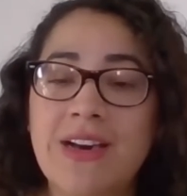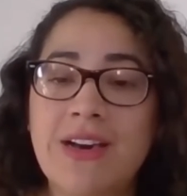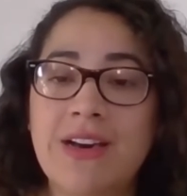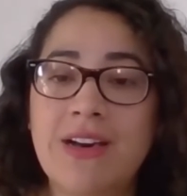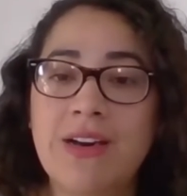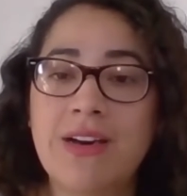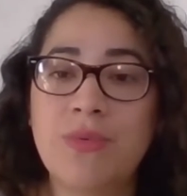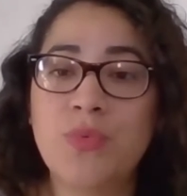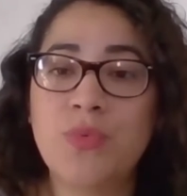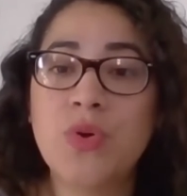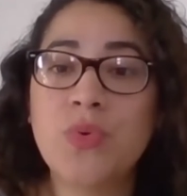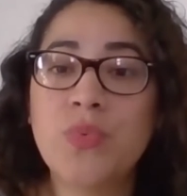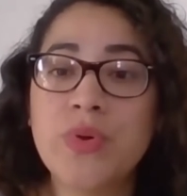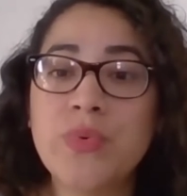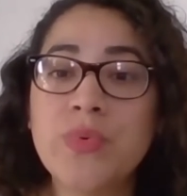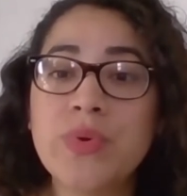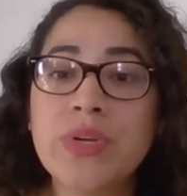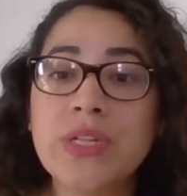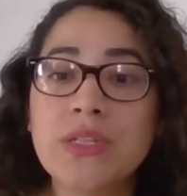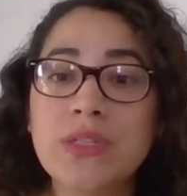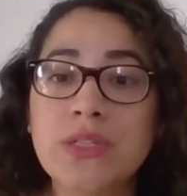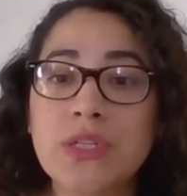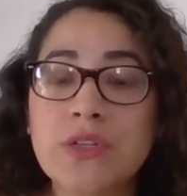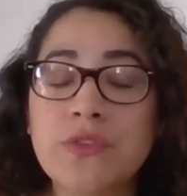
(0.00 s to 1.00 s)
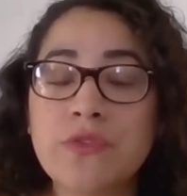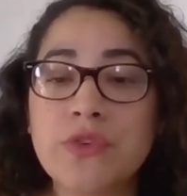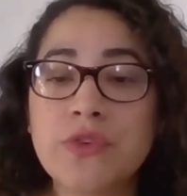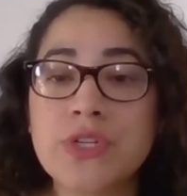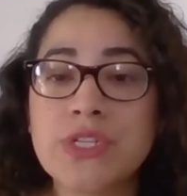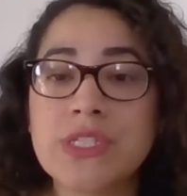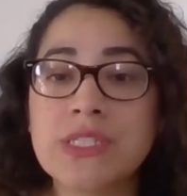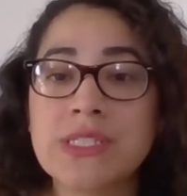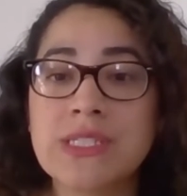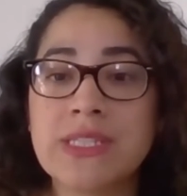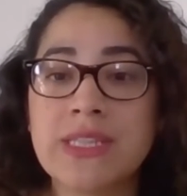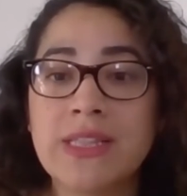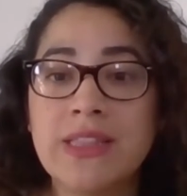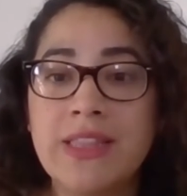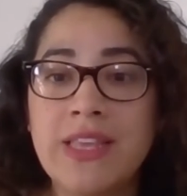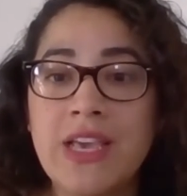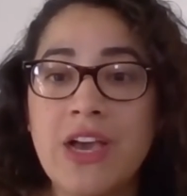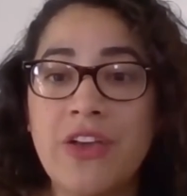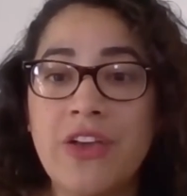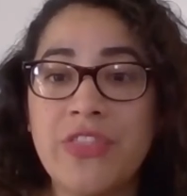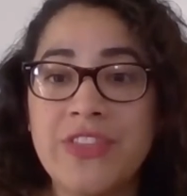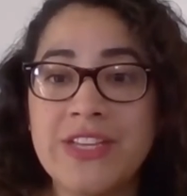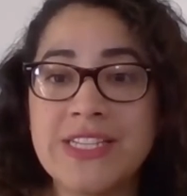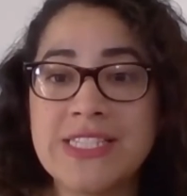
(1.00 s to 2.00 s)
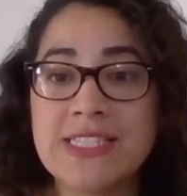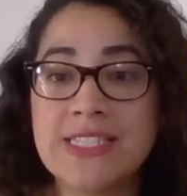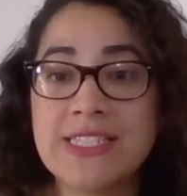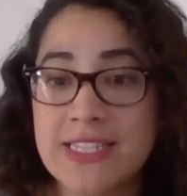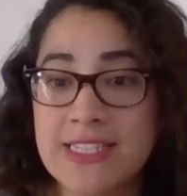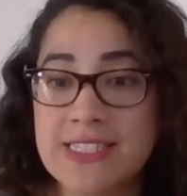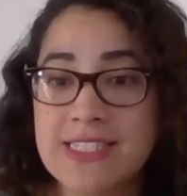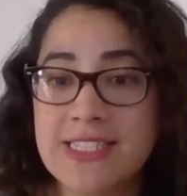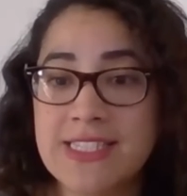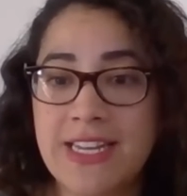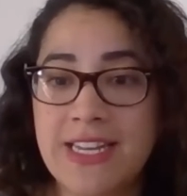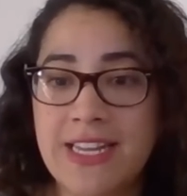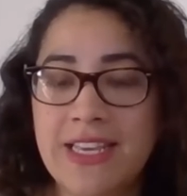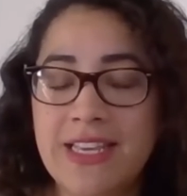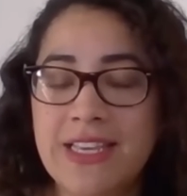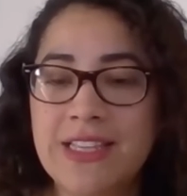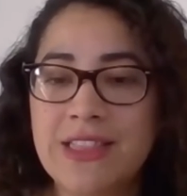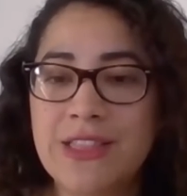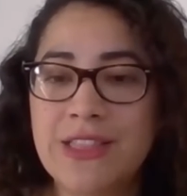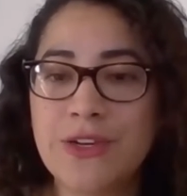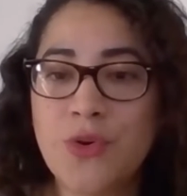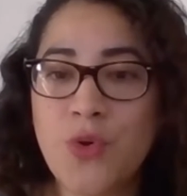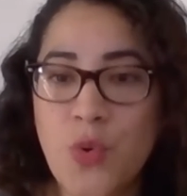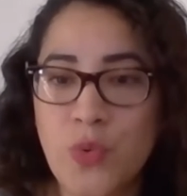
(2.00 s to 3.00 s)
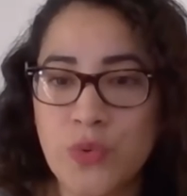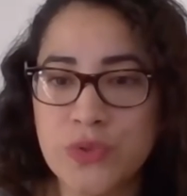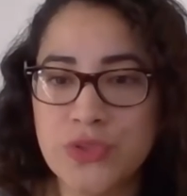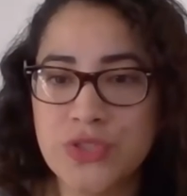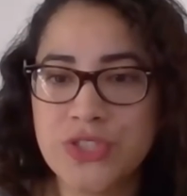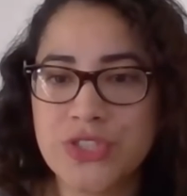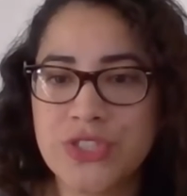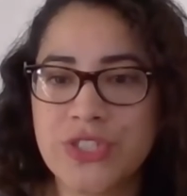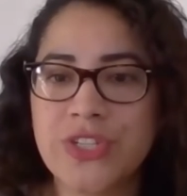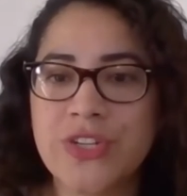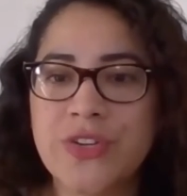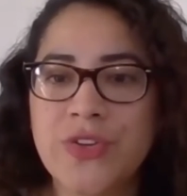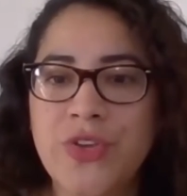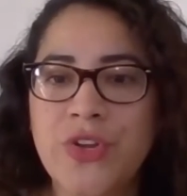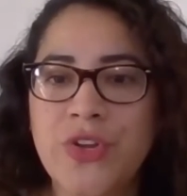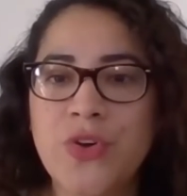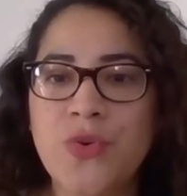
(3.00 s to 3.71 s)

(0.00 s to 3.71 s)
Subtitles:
what we really look for is the authenticity, the culture.